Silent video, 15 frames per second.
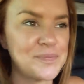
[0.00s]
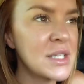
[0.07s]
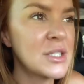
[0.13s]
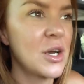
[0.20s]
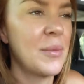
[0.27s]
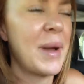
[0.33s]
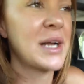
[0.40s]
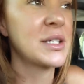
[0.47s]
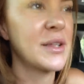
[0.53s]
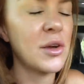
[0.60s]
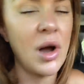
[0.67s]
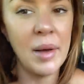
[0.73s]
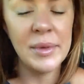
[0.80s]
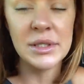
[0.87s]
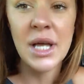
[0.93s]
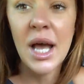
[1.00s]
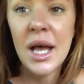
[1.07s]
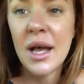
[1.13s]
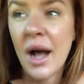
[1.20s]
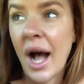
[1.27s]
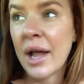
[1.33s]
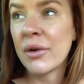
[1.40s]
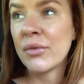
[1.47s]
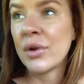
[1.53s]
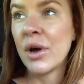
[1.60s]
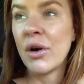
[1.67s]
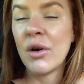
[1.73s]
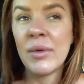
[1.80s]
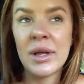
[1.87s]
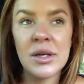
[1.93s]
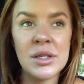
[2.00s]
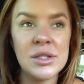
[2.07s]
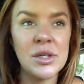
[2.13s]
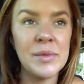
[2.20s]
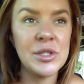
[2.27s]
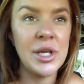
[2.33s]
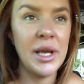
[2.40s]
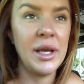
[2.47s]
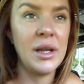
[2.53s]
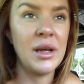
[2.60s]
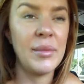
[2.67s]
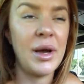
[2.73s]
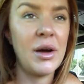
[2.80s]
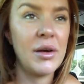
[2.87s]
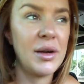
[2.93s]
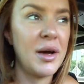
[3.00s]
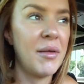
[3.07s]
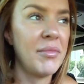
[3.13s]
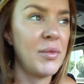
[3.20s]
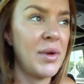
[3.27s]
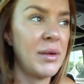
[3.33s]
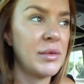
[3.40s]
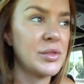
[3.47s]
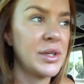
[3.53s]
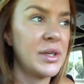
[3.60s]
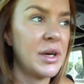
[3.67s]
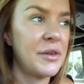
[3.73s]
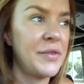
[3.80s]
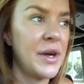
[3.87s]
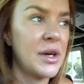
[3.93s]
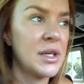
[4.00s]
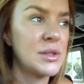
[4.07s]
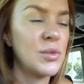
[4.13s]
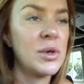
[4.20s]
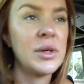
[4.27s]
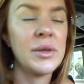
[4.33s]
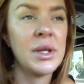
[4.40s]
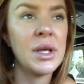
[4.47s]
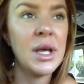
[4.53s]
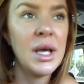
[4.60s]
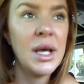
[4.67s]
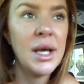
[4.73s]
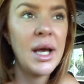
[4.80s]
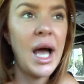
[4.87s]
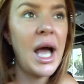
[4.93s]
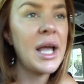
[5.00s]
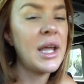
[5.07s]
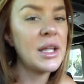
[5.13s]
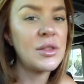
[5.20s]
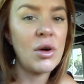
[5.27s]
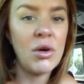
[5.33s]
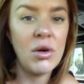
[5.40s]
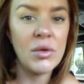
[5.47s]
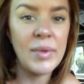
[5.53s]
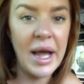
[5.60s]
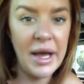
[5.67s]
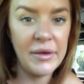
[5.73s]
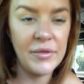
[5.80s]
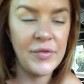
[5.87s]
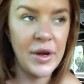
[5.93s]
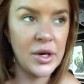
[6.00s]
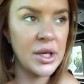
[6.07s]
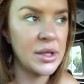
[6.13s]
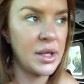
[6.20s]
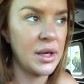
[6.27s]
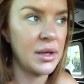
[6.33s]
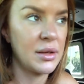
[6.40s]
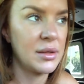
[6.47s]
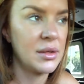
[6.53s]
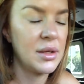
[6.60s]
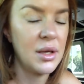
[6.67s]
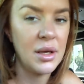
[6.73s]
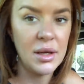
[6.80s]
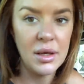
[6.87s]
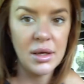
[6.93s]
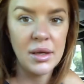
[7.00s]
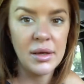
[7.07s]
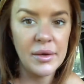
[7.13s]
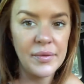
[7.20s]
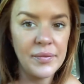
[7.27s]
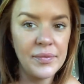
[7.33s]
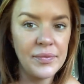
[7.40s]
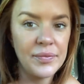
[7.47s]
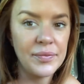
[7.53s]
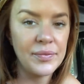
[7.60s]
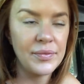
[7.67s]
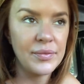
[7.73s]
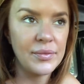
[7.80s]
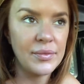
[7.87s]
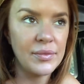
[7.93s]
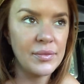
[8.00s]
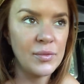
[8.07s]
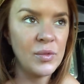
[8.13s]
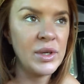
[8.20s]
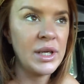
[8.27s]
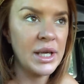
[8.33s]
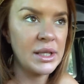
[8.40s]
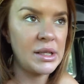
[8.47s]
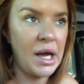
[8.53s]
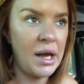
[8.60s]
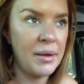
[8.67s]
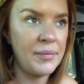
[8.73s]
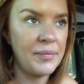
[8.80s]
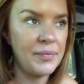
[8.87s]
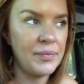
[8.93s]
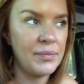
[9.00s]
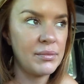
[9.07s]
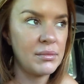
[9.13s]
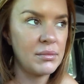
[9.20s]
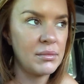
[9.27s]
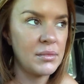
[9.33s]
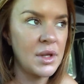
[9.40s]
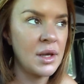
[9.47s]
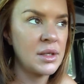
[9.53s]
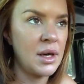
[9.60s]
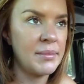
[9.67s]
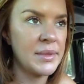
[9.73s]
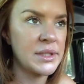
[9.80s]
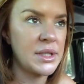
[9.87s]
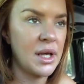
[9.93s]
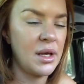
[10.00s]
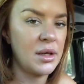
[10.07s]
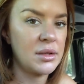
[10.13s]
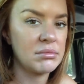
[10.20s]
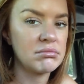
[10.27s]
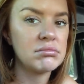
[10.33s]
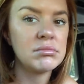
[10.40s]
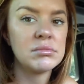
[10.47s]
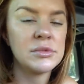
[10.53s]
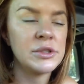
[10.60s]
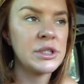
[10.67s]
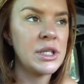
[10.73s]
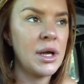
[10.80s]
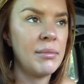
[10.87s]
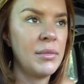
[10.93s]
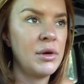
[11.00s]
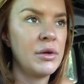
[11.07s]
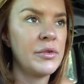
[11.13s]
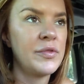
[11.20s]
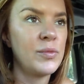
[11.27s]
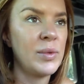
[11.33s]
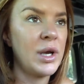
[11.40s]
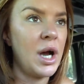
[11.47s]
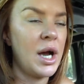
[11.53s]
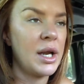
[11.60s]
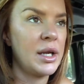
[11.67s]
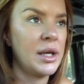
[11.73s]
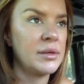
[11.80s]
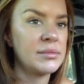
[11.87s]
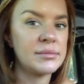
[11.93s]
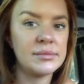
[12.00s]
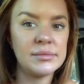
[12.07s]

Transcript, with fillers: So back to the comments. I don't know why there's so much hate about um, the way we treated our ferrets. Well, I get the whole rat ferret thing. Yeah, the rat and the ferret thing, I understand. We get that. That was a dumb mistake. That was bad. It was yeah. a dumb move. We and got we understood.